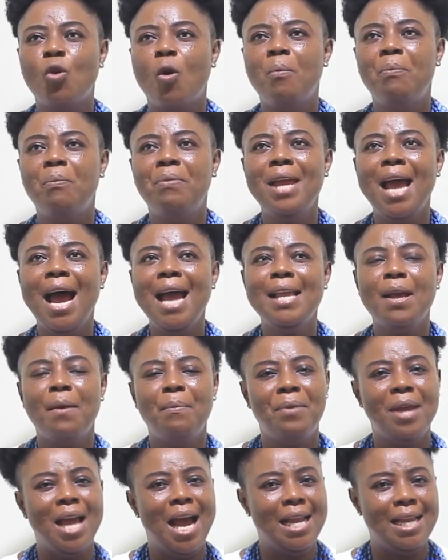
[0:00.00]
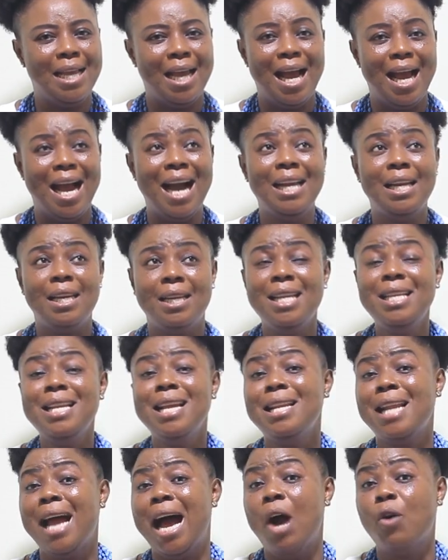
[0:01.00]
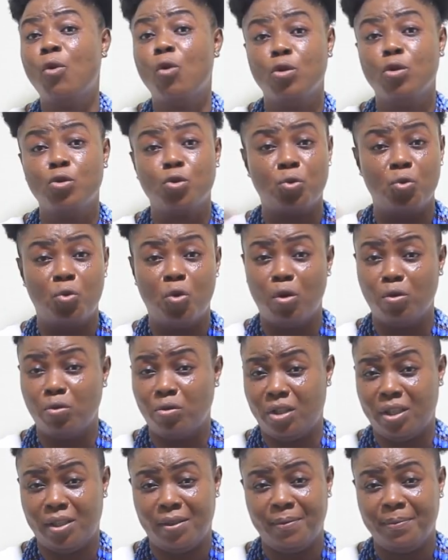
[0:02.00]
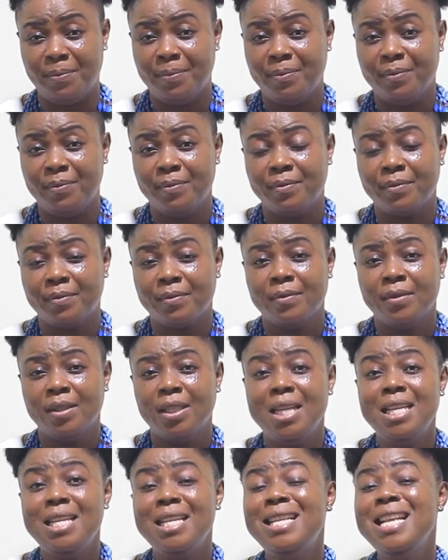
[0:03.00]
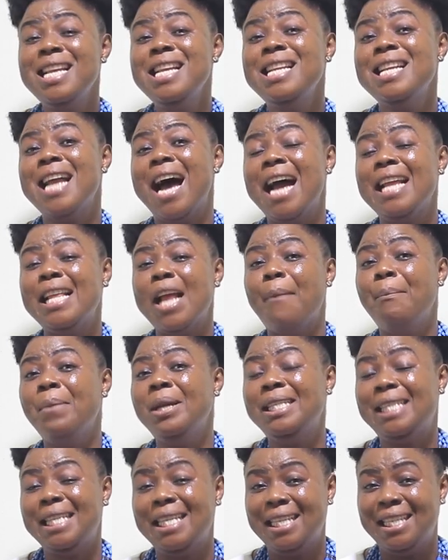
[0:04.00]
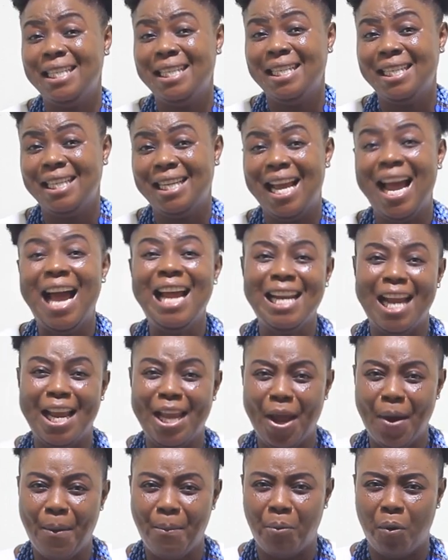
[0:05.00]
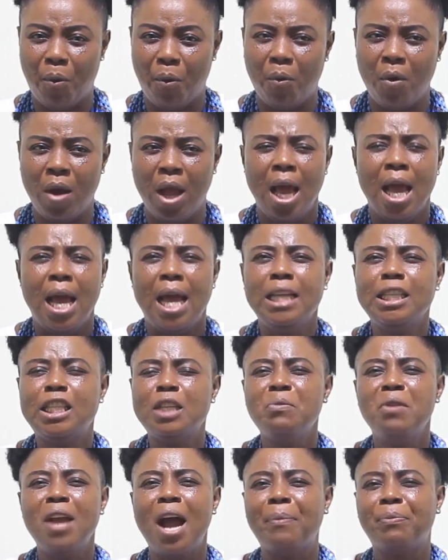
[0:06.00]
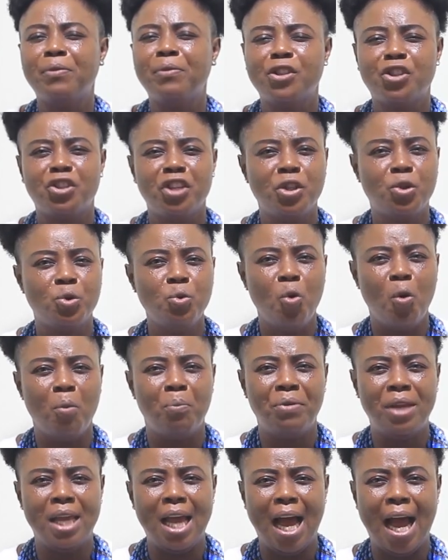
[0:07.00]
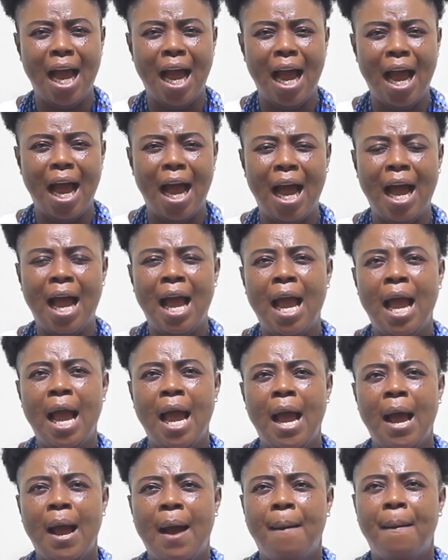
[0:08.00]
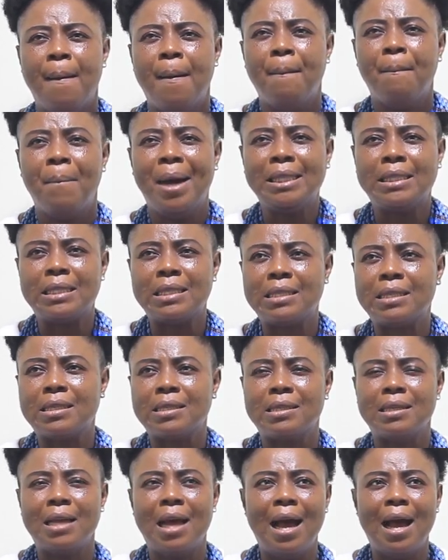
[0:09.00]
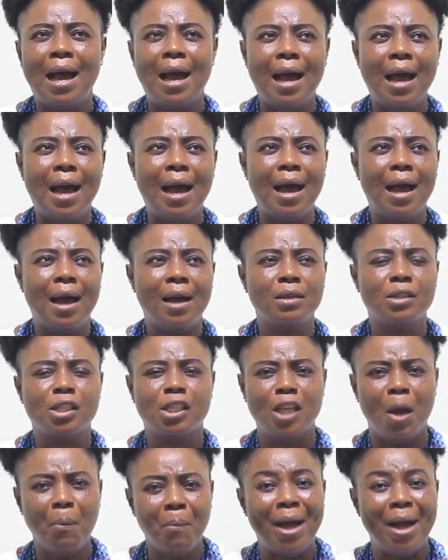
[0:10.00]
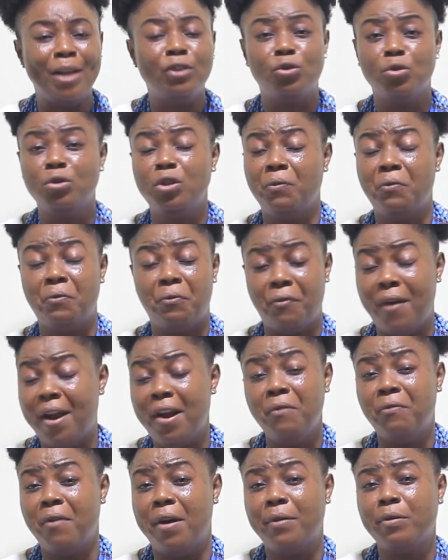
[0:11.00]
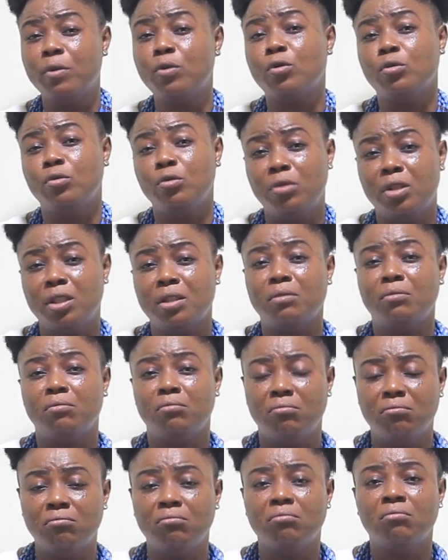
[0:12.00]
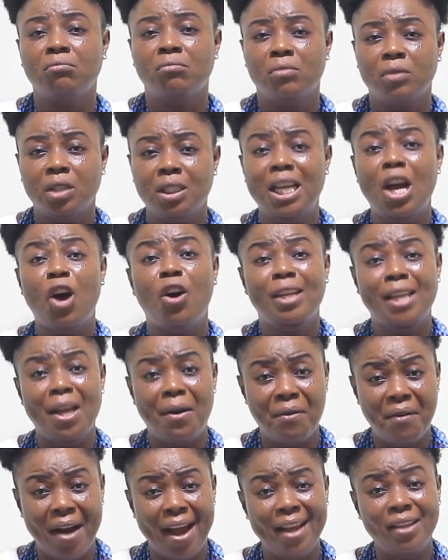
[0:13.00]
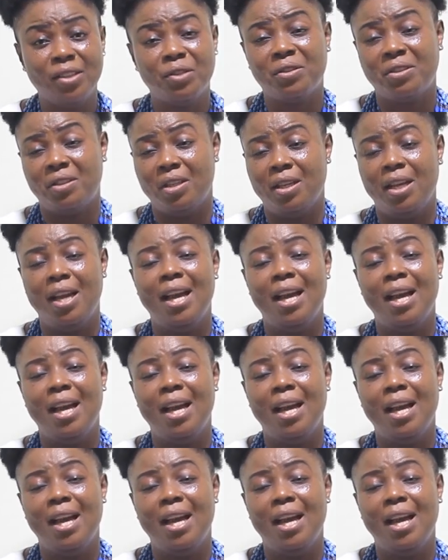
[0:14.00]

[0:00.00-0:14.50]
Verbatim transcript: do bia ye ni nyina goes to God ni nyina anya medin e na ye bo ntimi appreciate obia but some are doing very very good. They are on the right